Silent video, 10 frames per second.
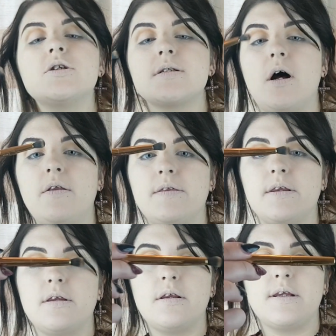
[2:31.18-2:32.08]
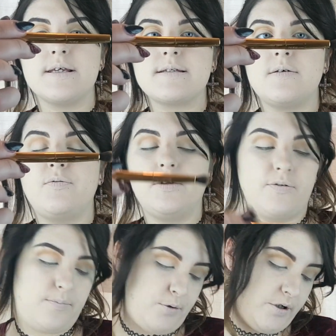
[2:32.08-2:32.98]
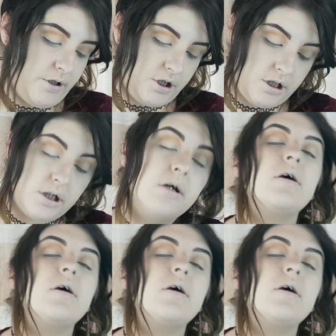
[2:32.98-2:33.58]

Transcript: just on this fluffy brush,